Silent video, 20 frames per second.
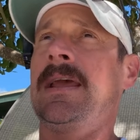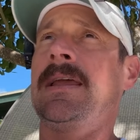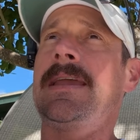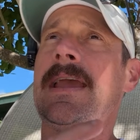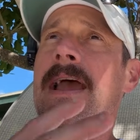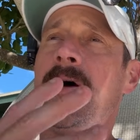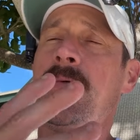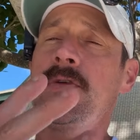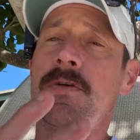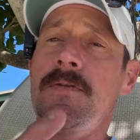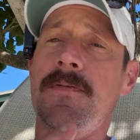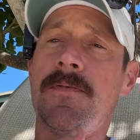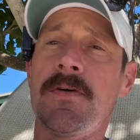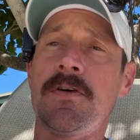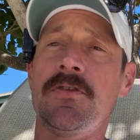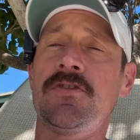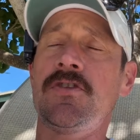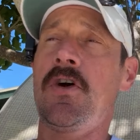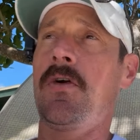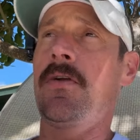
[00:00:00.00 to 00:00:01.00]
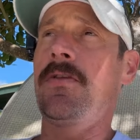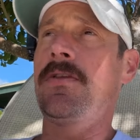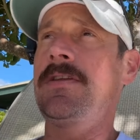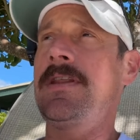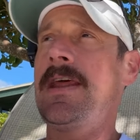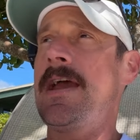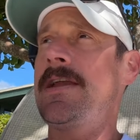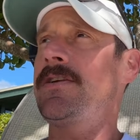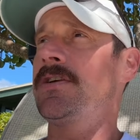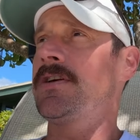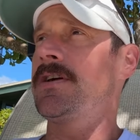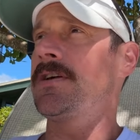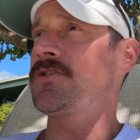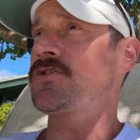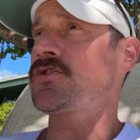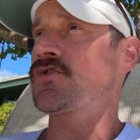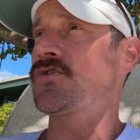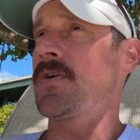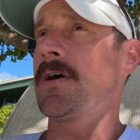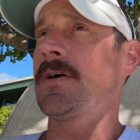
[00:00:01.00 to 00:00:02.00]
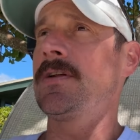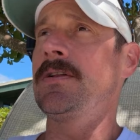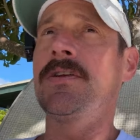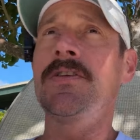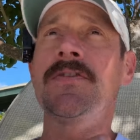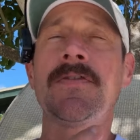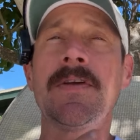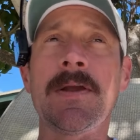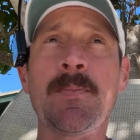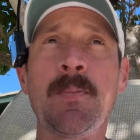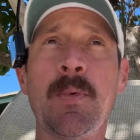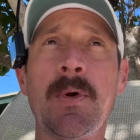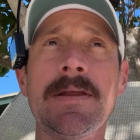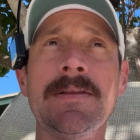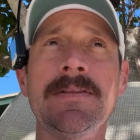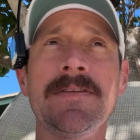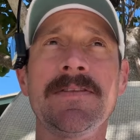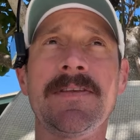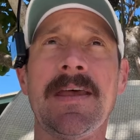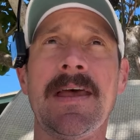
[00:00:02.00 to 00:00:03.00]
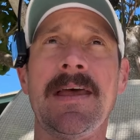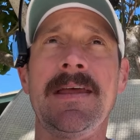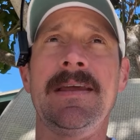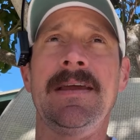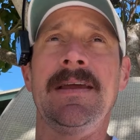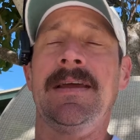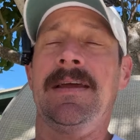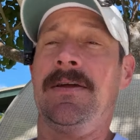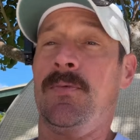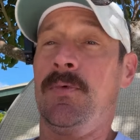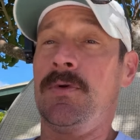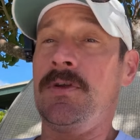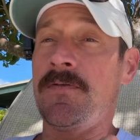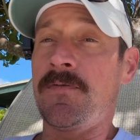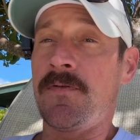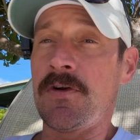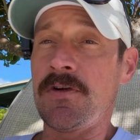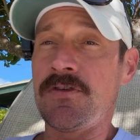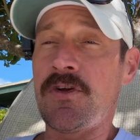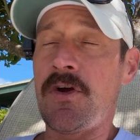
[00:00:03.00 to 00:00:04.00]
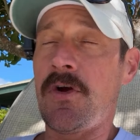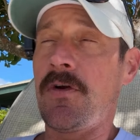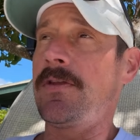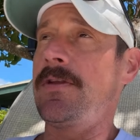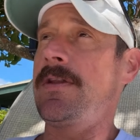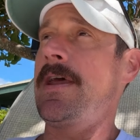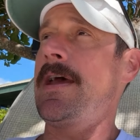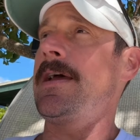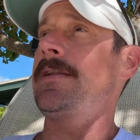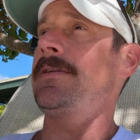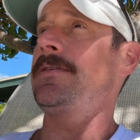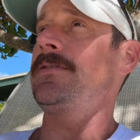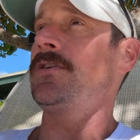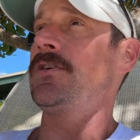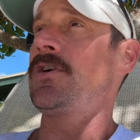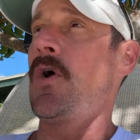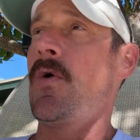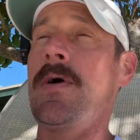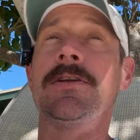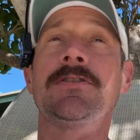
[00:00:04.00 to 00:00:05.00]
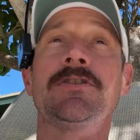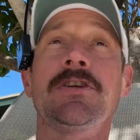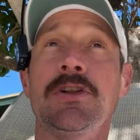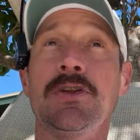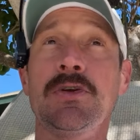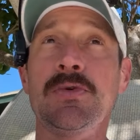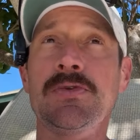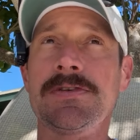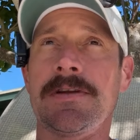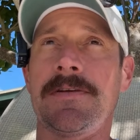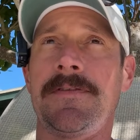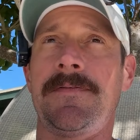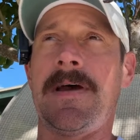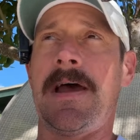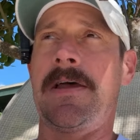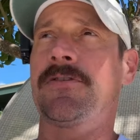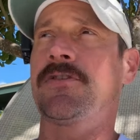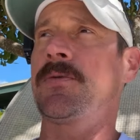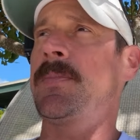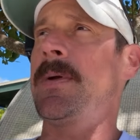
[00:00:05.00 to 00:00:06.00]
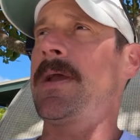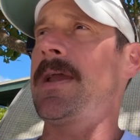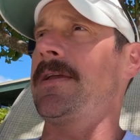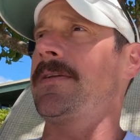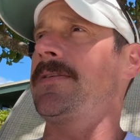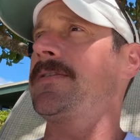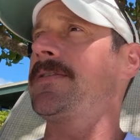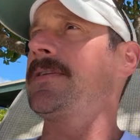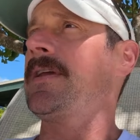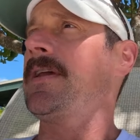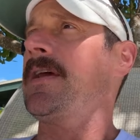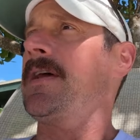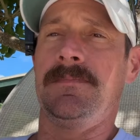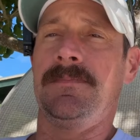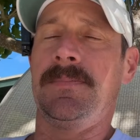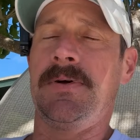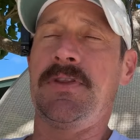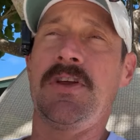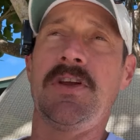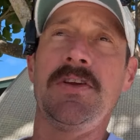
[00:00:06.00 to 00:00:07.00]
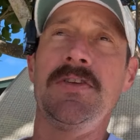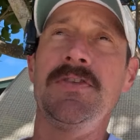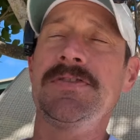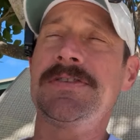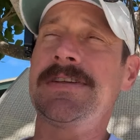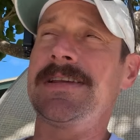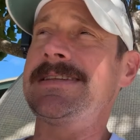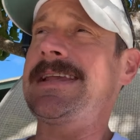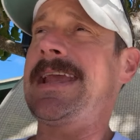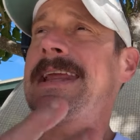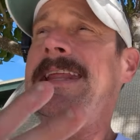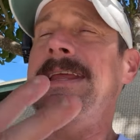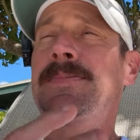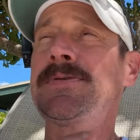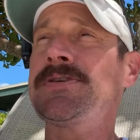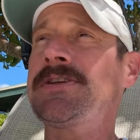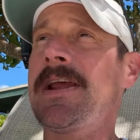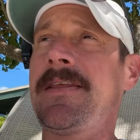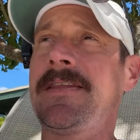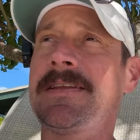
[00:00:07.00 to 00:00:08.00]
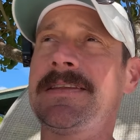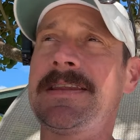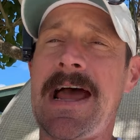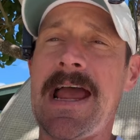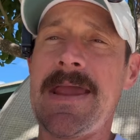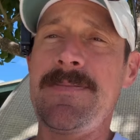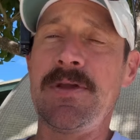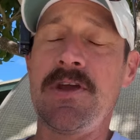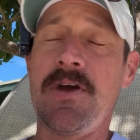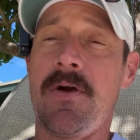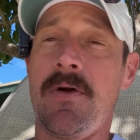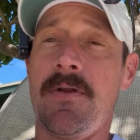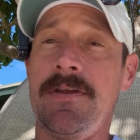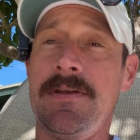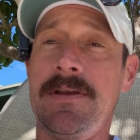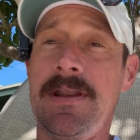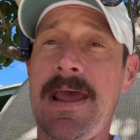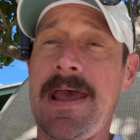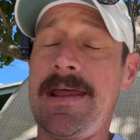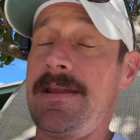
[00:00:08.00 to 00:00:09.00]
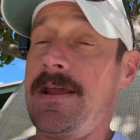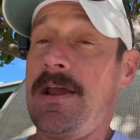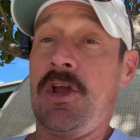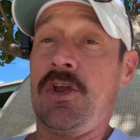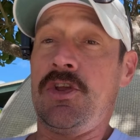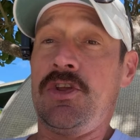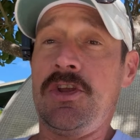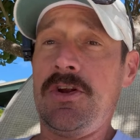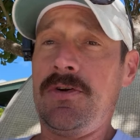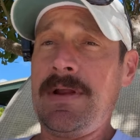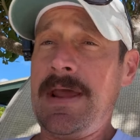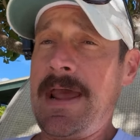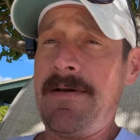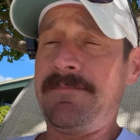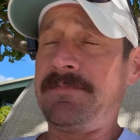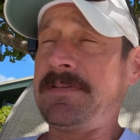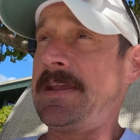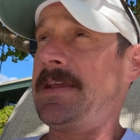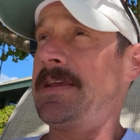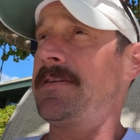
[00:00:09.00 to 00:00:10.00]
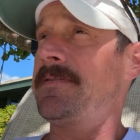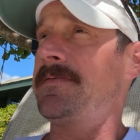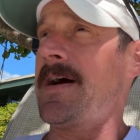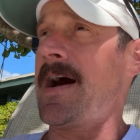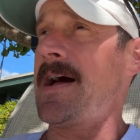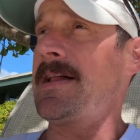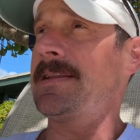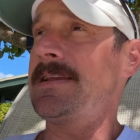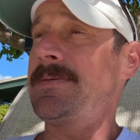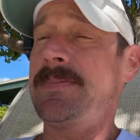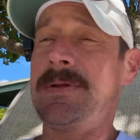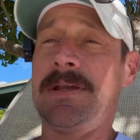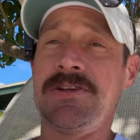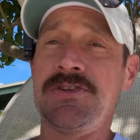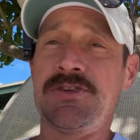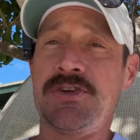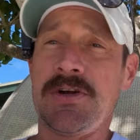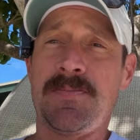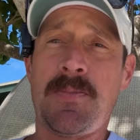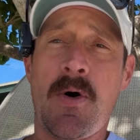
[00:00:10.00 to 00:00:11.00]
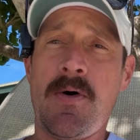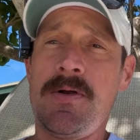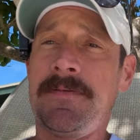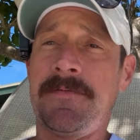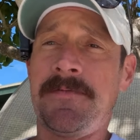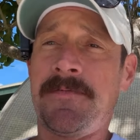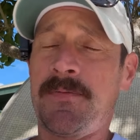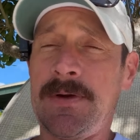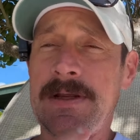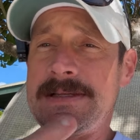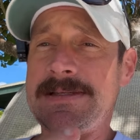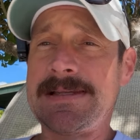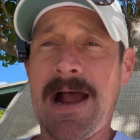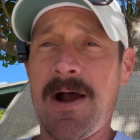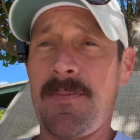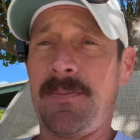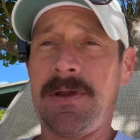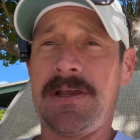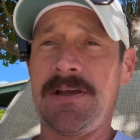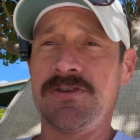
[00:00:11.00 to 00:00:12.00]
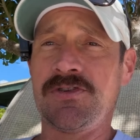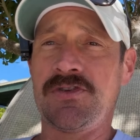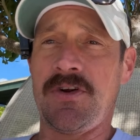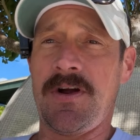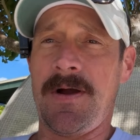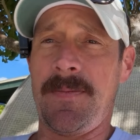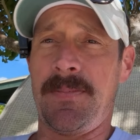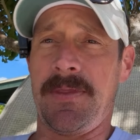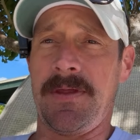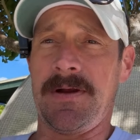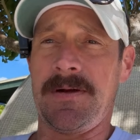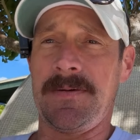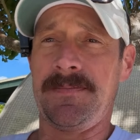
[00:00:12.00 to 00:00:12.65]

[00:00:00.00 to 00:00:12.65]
Yeah, when you first go to the net, you're going to struggle. As Vic Braden said, when you first go to the net, you're going to lose at a faster pace. But the good news is 80% of the time you go to the net, you don't have to hit a volley because your opponent freaks out because you're up there.